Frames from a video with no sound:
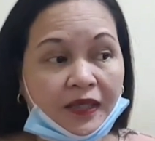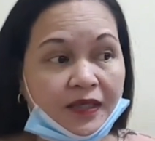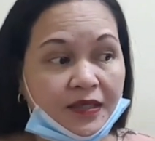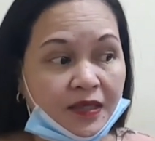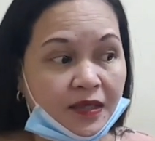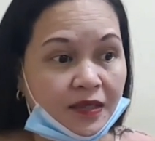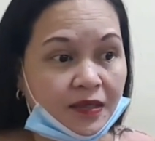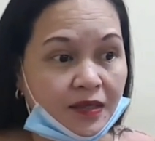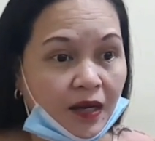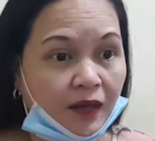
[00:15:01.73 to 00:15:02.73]
This
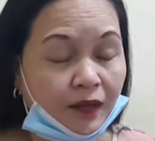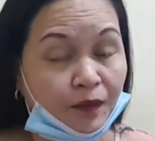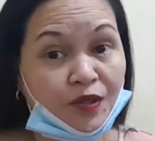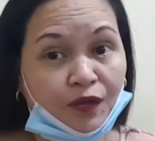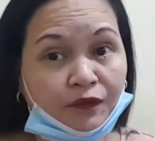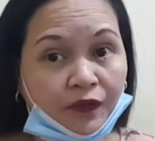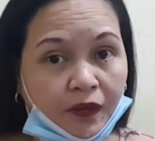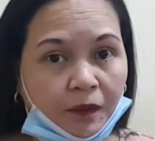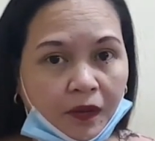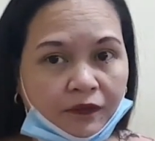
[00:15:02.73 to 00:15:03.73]
is the most
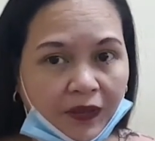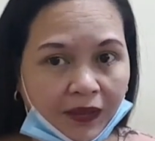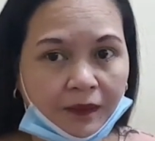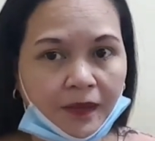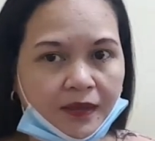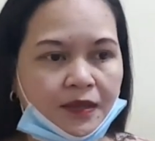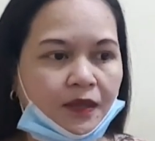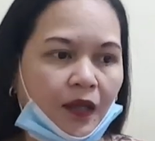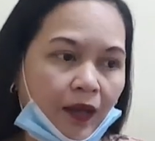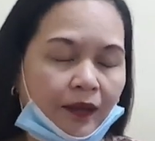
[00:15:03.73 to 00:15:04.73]
comfortable filing box
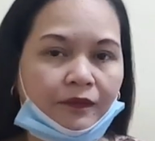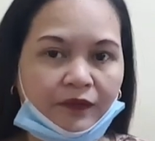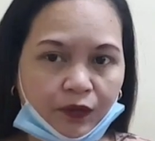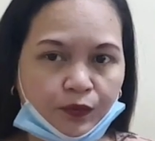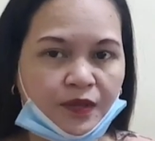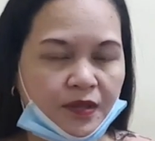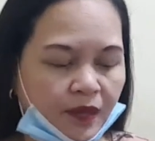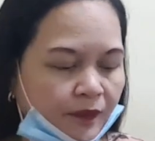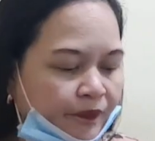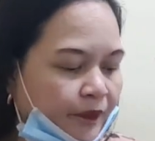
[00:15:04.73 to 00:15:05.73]
that I've used
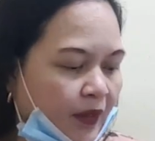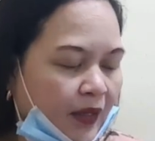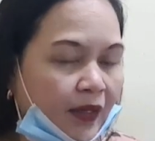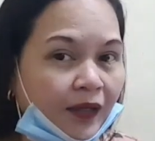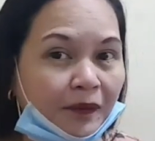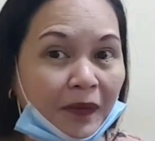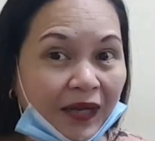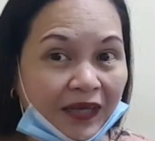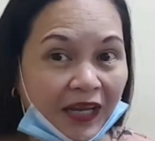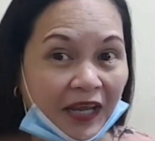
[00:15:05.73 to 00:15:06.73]
in
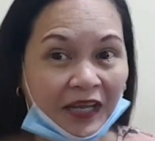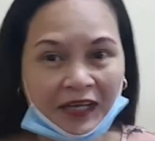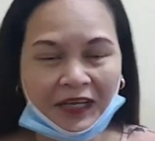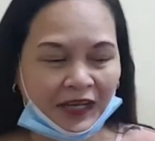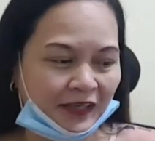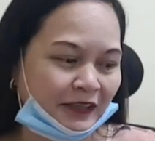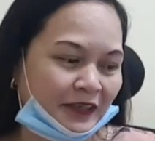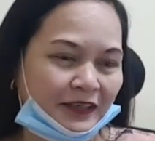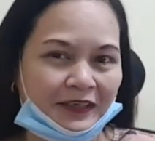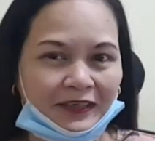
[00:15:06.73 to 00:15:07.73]
my
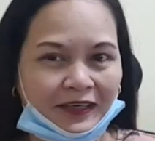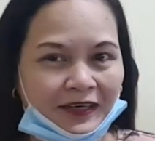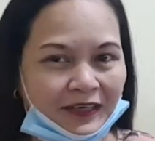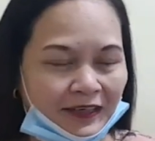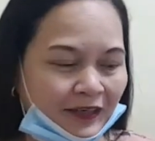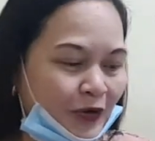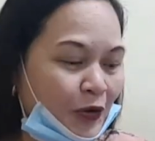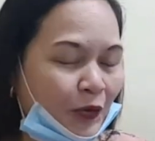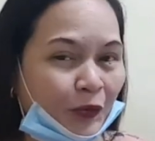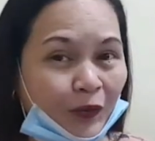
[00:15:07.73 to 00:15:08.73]
entire
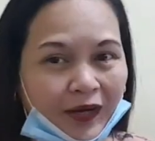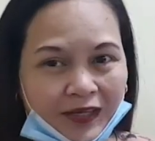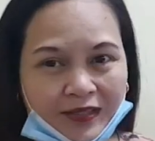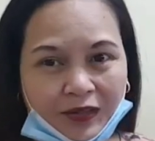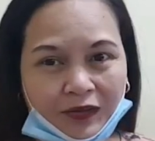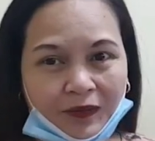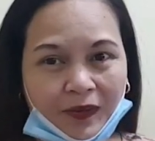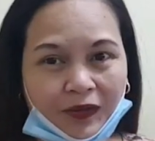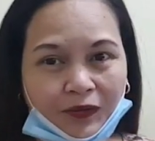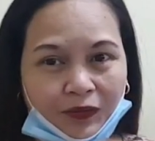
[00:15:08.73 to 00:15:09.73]
work as a
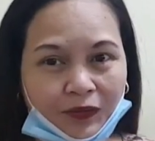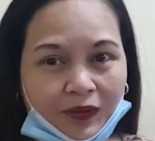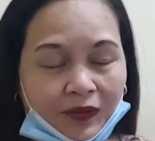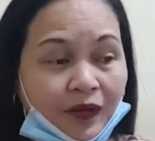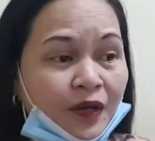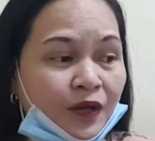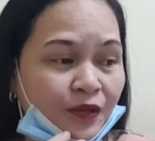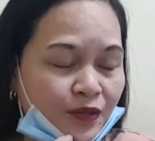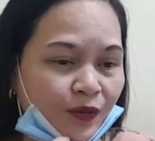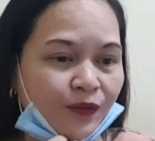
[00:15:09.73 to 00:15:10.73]
document controller.
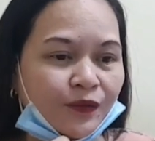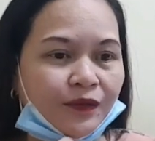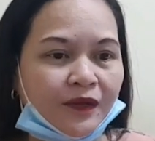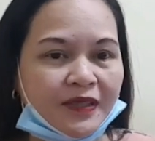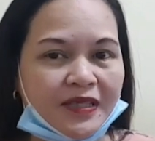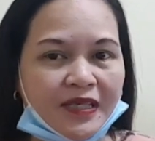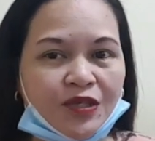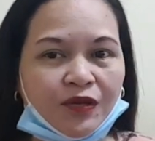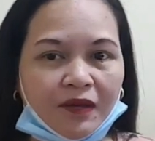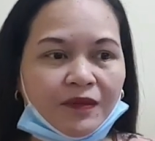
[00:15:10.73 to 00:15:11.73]
So
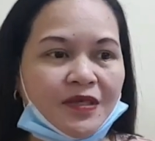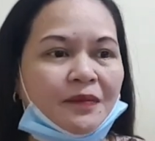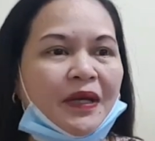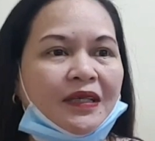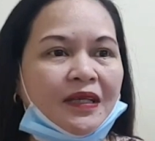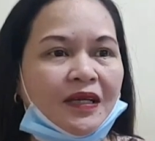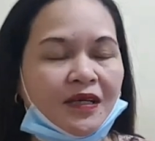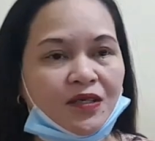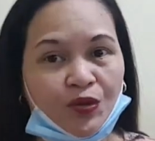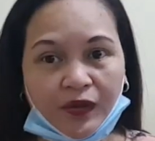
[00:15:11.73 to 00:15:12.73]
just to give you some
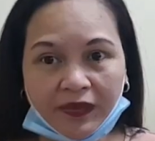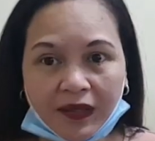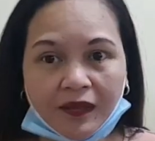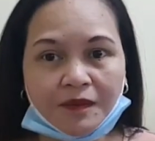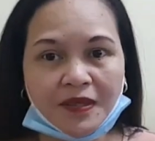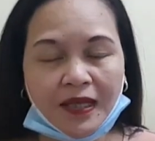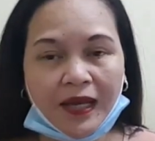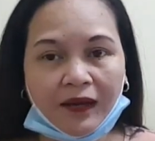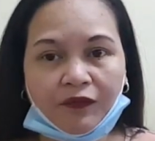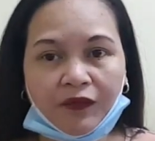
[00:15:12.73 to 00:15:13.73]
ideas or tips,
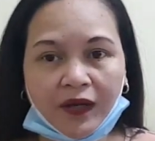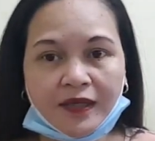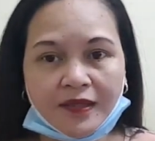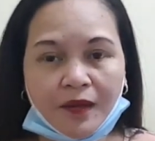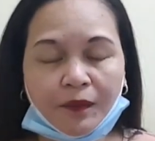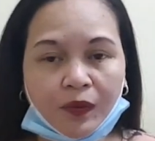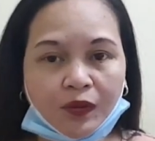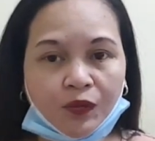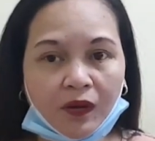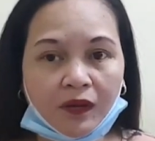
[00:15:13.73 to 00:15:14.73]
like for example,
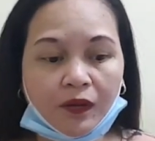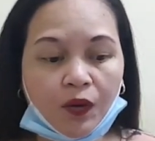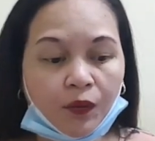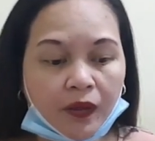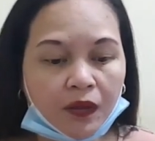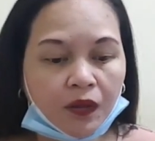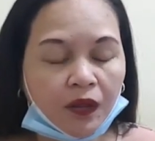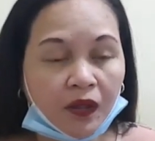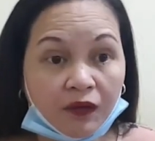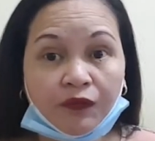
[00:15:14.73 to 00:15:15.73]
you are going,
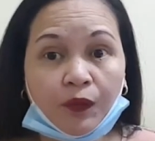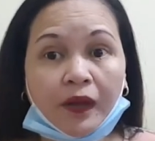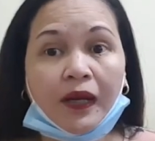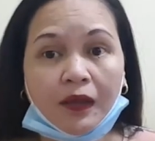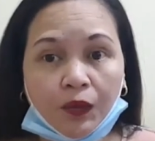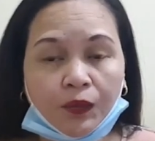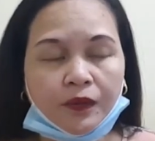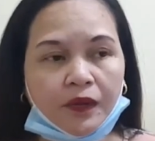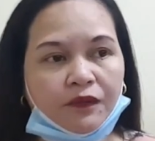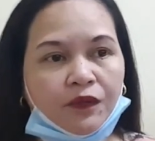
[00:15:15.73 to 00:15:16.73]
if you are
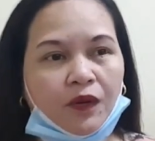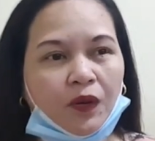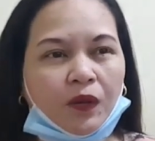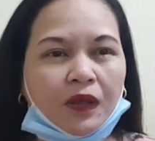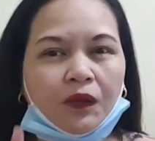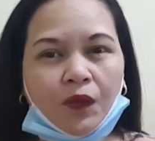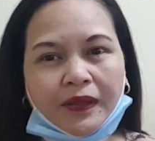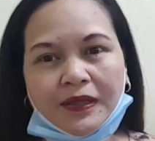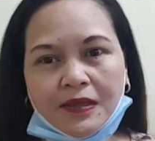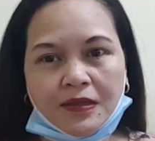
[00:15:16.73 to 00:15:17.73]
alone, if you are only
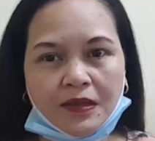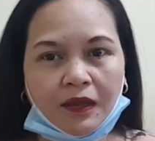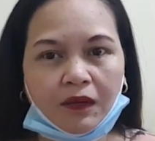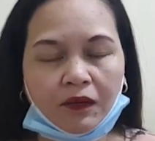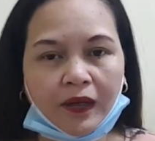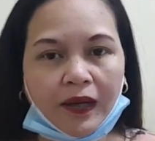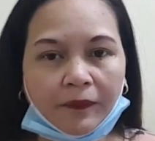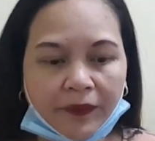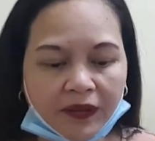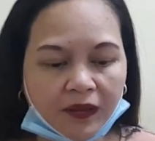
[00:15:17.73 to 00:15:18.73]
one DC in your
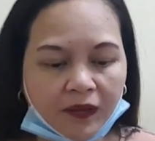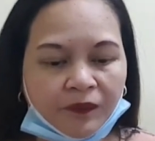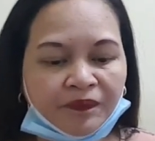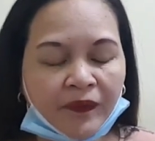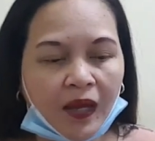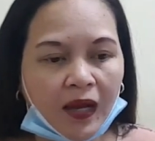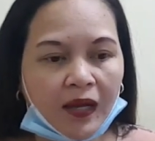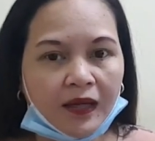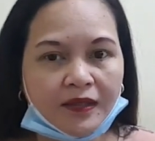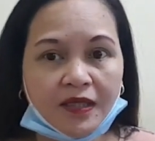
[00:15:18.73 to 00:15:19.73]
company,
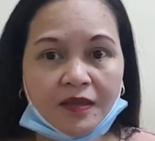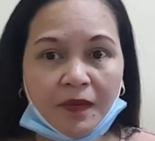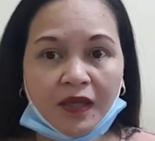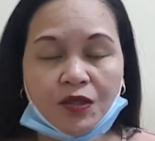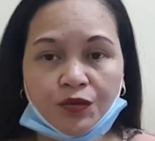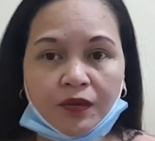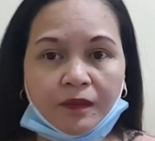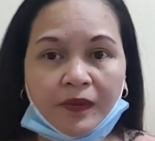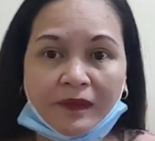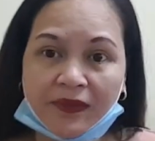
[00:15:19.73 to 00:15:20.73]
just make sure
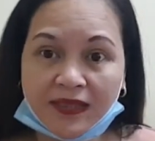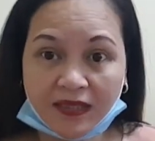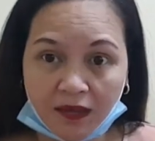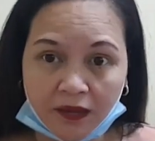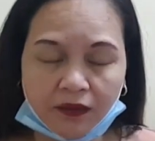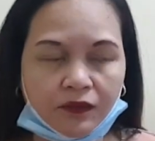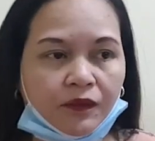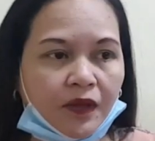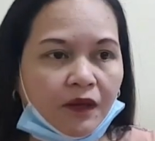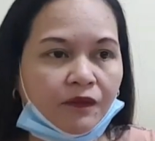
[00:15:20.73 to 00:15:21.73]
from the start,
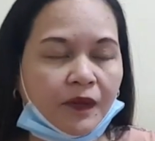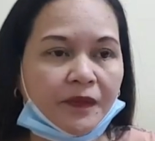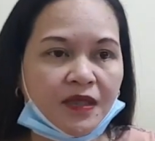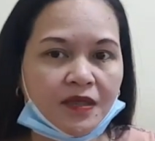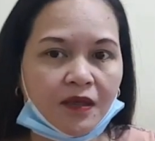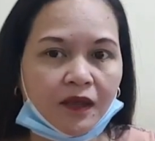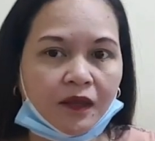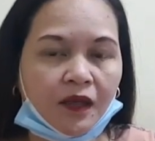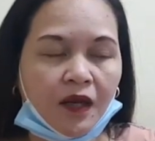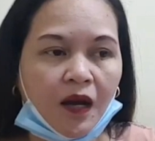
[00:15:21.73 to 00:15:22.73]
okay, from the start,